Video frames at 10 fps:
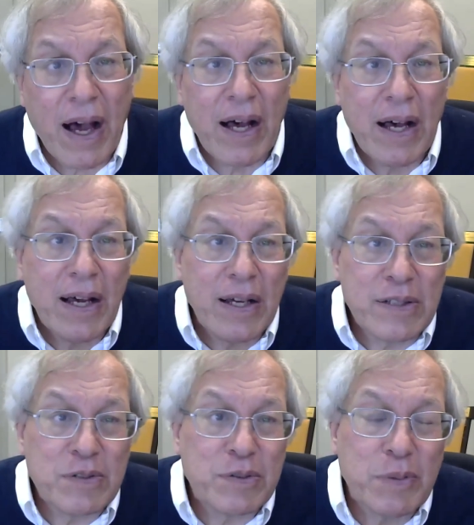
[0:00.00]

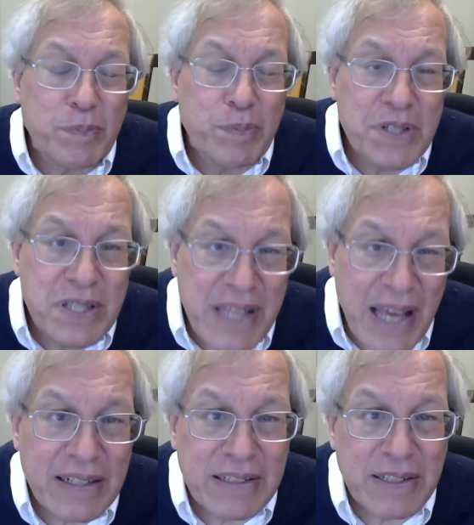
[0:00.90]
100%
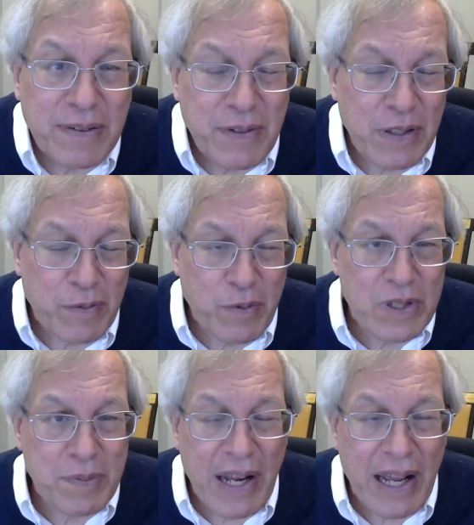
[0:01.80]
of the
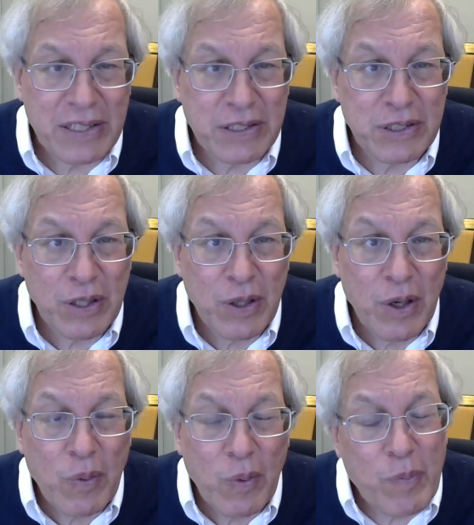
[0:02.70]
enforcement actions
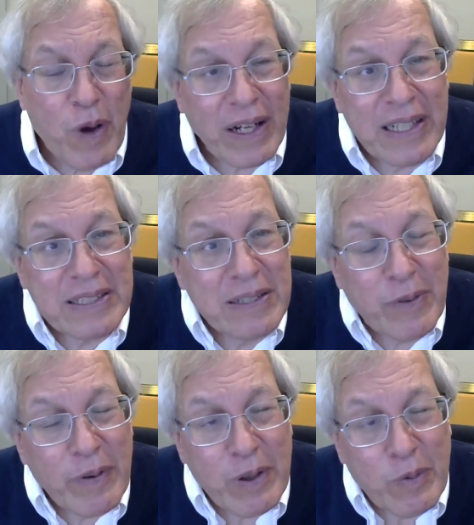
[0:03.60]
were brought against the
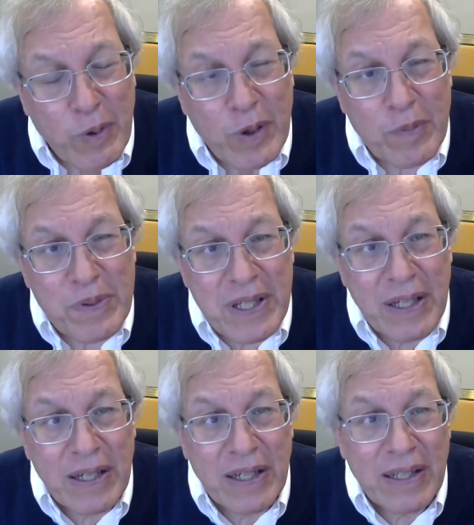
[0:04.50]
very groups
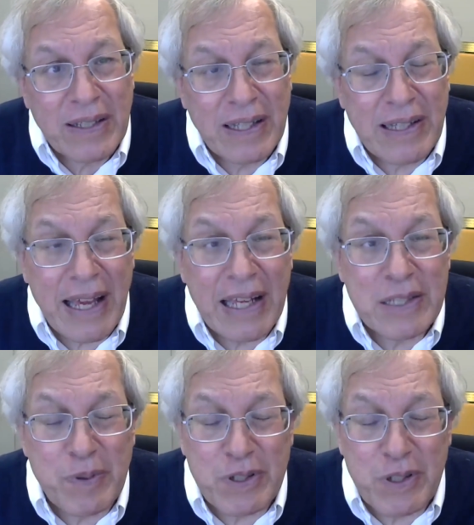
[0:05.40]
that the
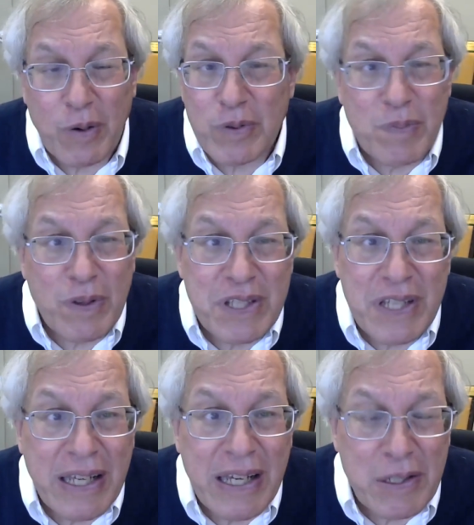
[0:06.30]
hate speech code was most
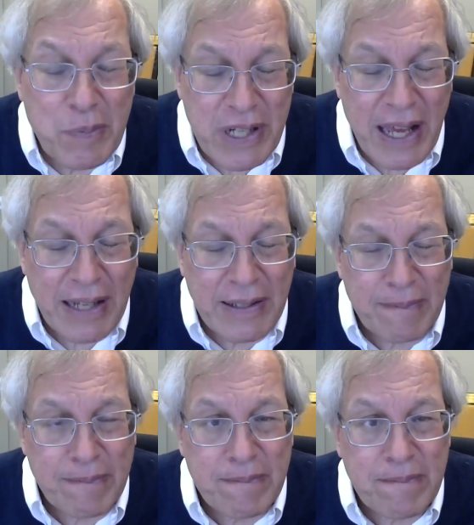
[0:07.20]
seeking to protect.
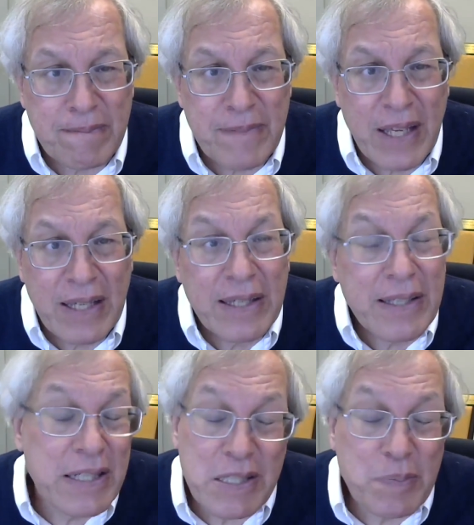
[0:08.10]

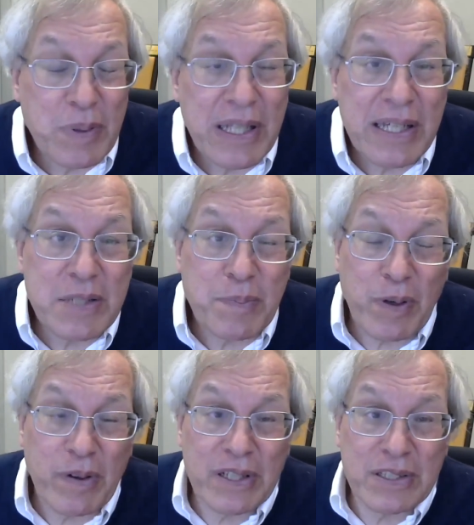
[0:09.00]
This has been the
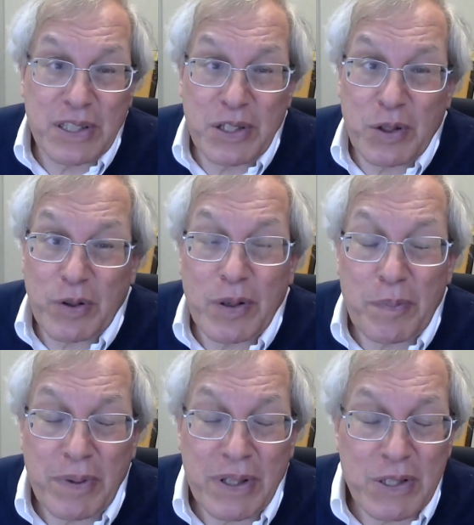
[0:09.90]
experience in
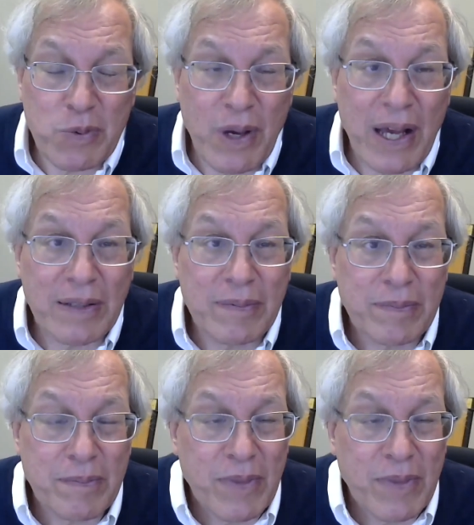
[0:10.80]
Europe as well.